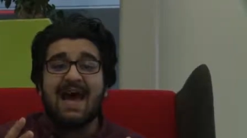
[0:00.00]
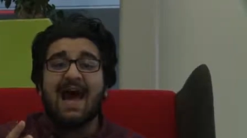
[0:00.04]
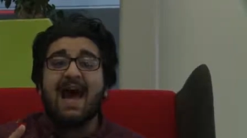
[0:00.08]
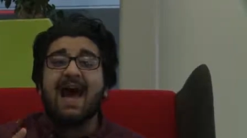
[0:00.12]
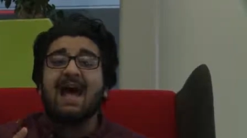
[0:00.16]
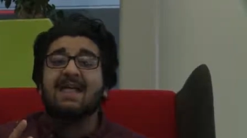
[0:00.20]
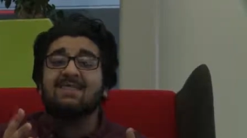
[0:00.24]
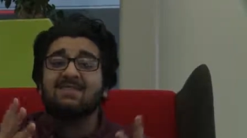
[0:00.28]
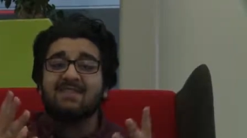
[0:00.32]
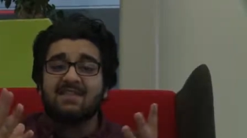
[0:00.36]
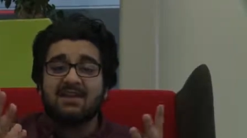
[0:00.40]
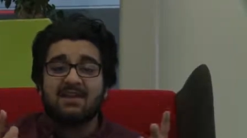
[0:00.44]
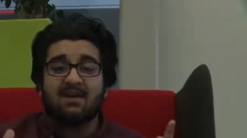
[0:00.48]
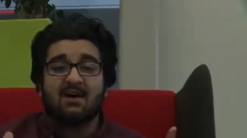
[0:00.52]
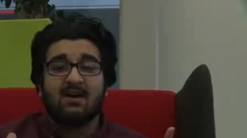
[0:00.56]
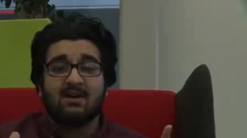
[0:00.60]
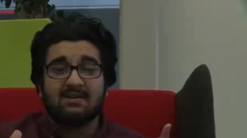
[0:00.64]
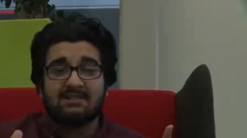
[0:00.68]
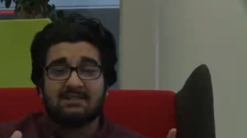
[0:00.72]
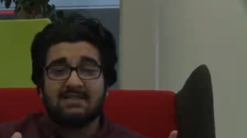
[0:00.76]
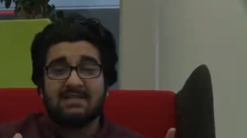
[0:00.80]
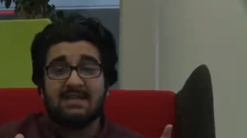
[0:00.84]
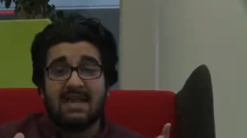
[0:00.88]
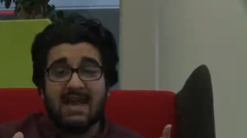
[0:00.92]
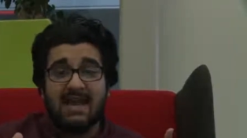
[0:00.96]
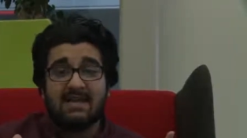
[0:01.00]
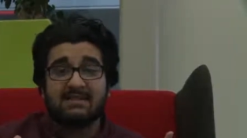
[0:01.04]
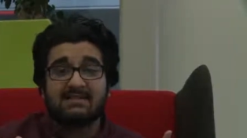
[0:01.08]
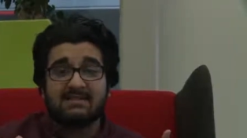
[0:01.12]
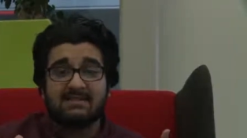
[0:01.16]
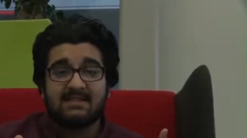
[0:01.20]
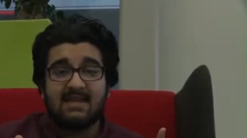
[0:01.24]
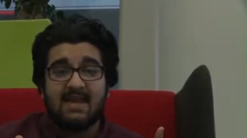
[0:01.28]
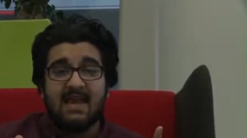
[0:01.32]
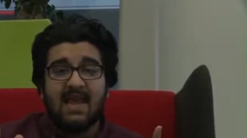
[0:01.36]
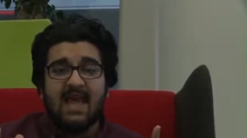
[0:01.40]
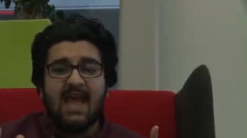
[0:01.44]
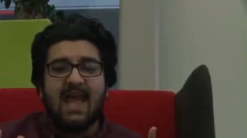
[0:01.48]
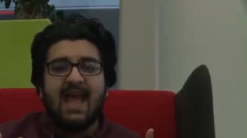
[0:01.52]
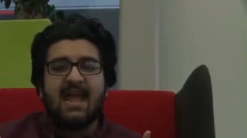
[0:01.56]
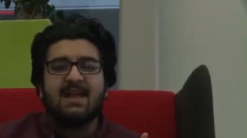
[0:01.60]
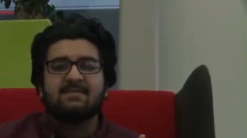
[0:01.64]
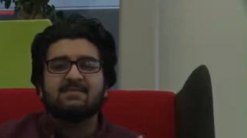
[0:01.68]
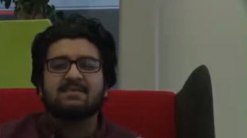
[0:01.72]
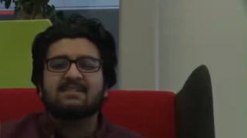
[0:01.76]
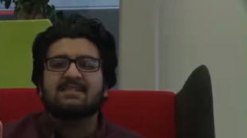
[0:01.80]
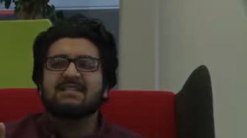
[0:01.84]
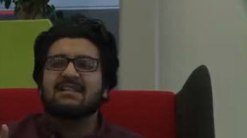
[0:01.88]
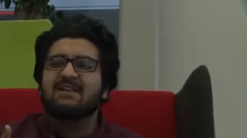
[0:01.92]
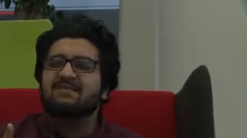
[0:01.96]
and the RTS
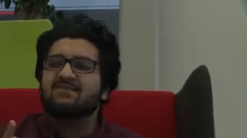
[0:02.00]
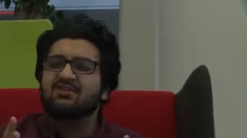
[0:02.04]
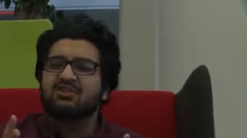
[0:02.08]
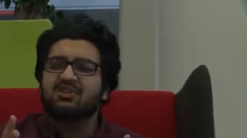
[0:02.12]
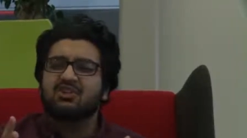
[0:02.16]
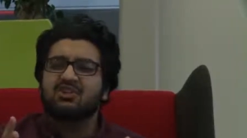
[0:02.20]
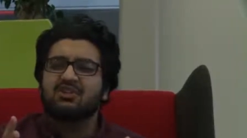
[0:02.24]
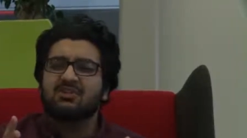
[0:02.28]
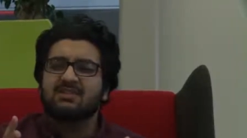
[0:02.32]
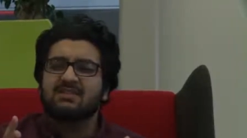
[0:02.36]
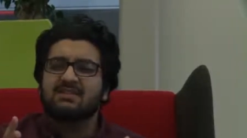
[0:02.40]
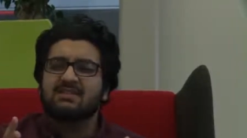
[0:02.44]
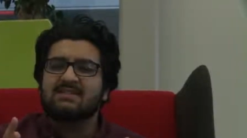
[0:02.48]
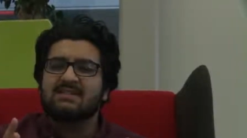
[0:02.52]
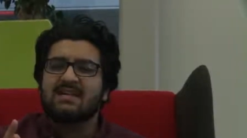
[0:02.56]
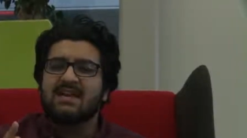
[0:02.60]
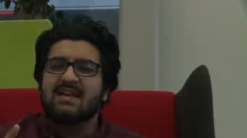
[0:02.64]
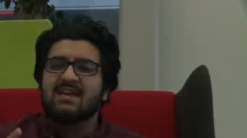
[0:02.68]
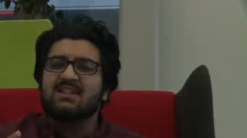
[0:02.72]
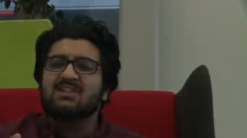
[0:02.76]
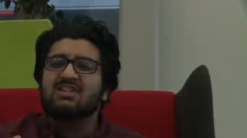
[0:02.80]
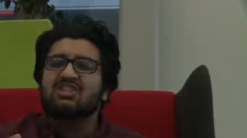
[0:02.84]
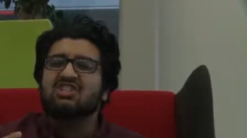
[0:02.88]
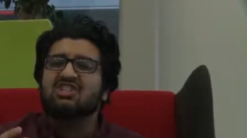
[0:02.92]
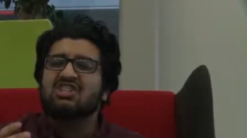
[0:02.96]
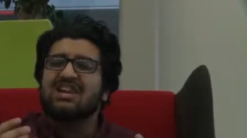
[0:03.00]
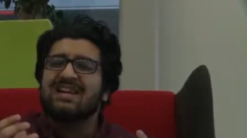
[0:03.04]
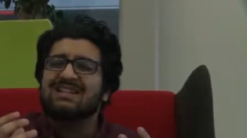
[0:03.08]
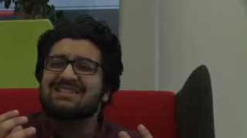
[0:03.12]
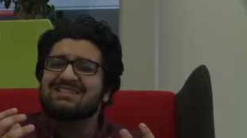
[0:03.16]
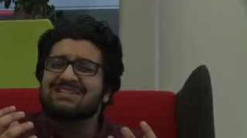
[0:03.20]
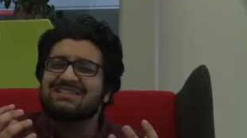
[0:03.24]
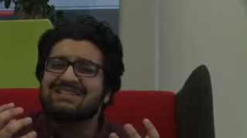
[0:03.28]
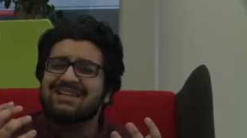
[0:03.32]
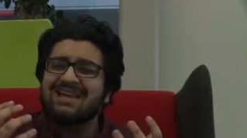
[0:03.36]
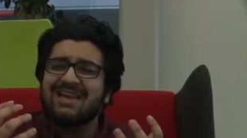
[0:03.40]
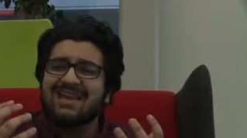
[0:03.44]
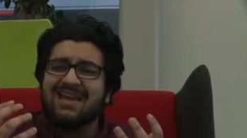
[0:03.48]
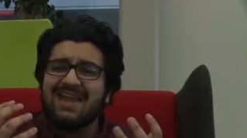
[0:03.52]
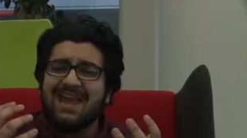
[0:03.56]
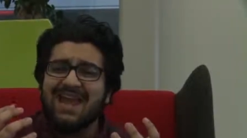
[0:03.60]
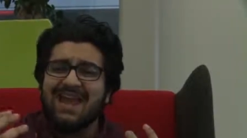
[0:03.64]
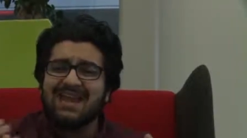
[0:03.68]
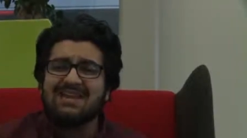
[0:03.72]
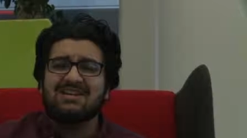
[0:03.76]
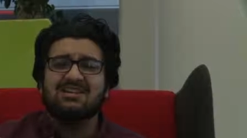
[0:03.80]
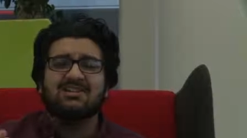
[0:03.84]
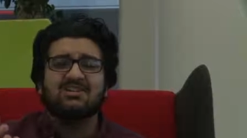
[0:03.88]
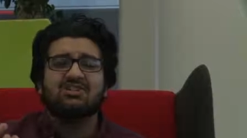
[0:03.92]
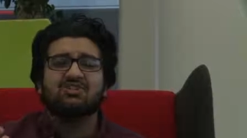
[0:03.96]
aims to give students the chance to hear
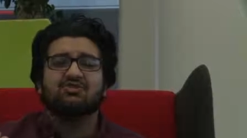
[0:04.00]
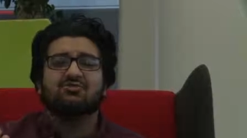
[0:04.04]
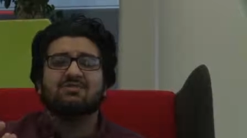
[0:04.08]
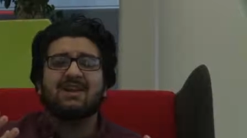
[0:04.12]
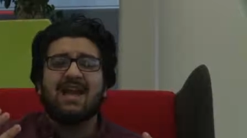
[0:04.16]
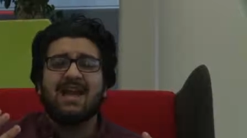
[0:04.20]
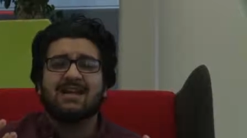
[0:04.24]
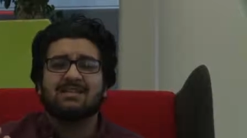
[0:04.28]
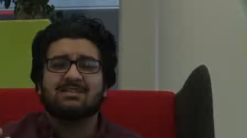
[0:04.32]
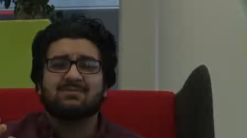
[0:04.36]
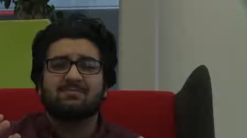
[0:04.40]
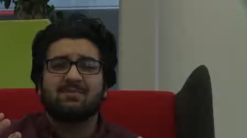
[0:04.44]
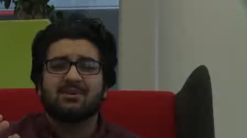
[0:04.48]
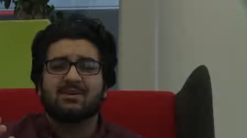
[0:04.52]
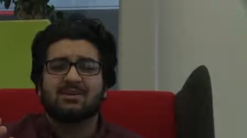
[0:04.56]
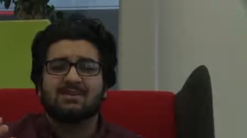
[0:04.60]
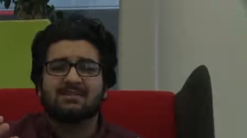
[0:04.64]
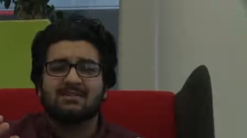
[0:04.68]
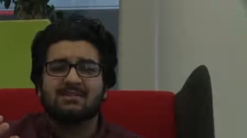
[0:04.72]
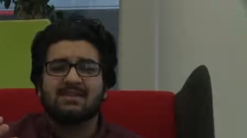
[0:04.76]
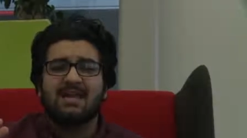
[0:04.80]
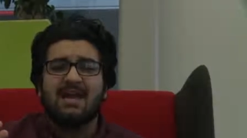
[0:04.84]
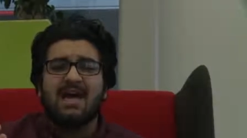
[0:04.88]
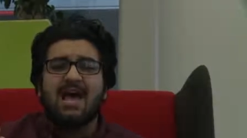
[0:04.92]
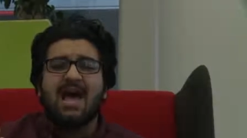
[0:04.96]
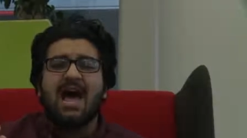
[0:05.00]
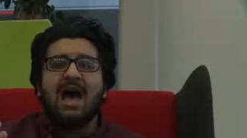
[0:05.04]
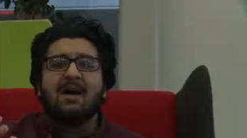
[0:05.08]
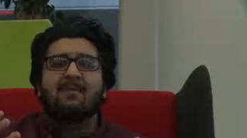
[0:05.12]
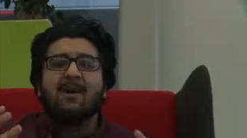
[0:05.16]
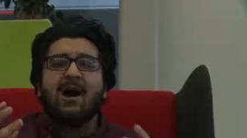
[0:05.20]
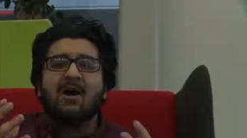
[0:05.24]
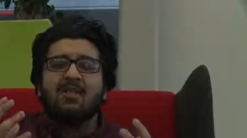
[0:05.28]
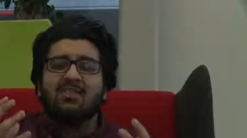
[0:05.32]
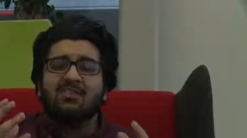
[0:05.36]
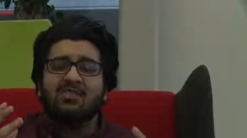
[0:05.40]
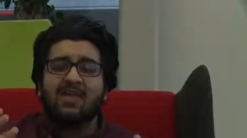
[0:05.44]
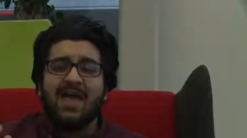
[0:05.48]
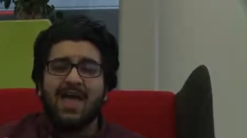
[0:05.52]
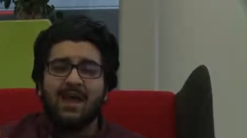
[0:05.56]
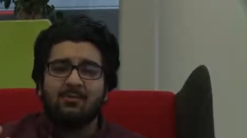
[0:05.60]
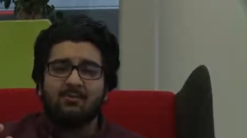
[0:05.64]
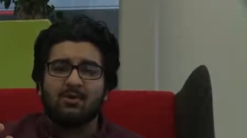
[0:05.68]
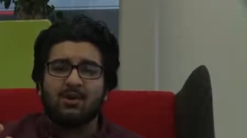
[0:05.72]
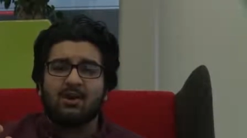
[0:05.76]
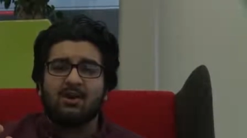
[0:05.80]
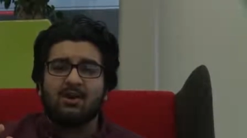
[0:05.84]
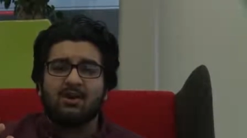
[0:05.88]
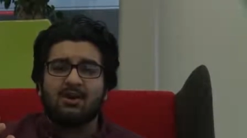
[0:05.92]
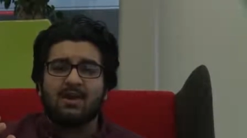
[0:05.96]
industry experts about their
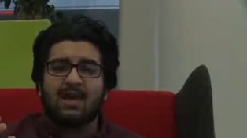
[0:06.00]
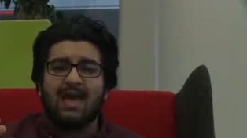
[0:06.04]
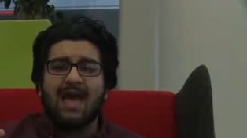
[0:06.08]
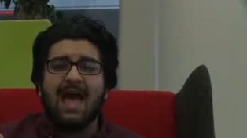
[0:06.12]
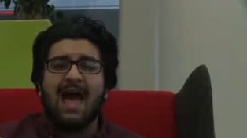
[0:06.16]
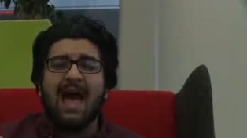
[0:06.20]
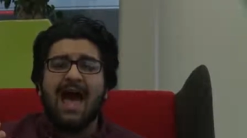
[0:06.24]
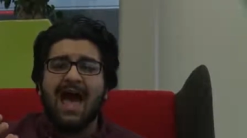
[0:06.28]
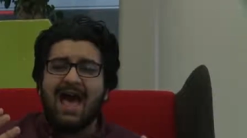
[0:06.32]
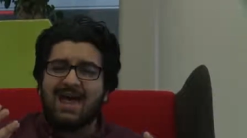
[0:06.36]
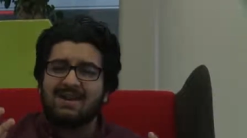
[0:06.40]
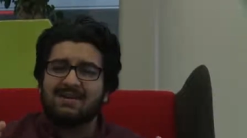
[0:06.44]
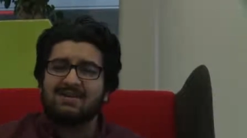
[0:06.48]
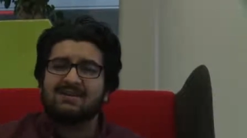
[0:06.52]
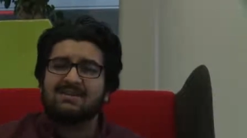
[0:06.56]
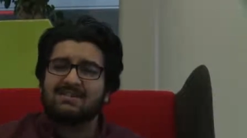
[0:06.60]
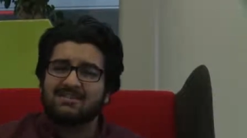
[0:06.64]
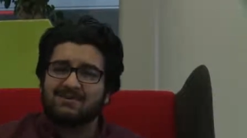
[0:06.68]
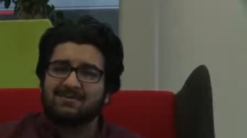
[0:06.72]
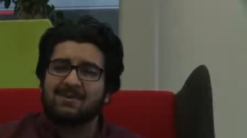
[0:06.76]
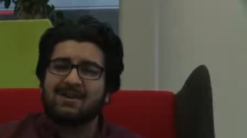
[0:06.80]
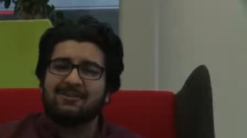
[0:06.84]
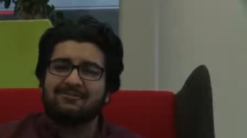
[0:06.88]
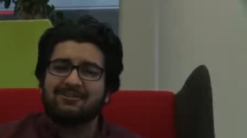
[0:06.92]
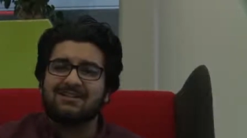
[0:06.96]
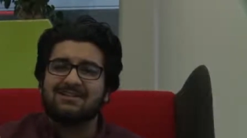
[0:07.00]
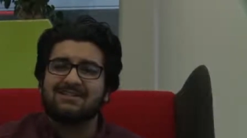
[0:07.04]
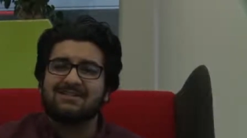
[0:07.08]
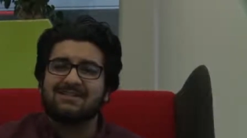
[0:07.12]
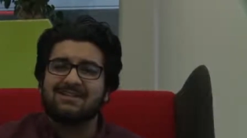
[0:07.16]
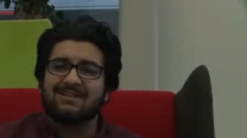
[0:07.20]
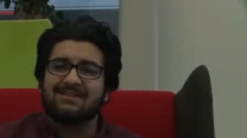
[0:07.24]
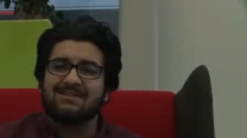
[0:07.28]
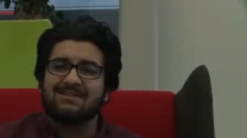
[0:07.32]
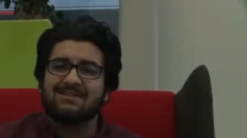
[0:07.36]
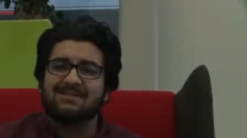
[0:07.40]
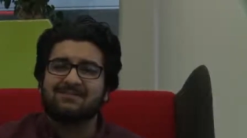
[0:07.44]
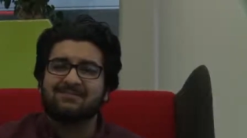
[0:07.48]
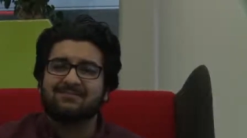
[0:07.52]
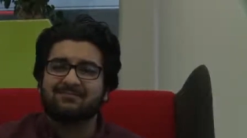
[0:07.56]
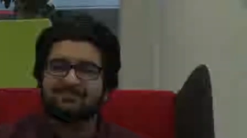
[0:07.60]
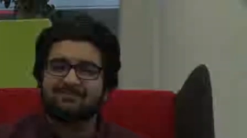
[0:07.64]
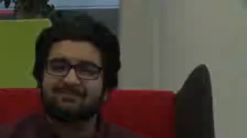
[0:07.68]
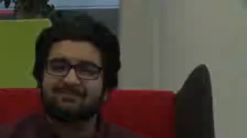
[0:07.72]
work and experiences.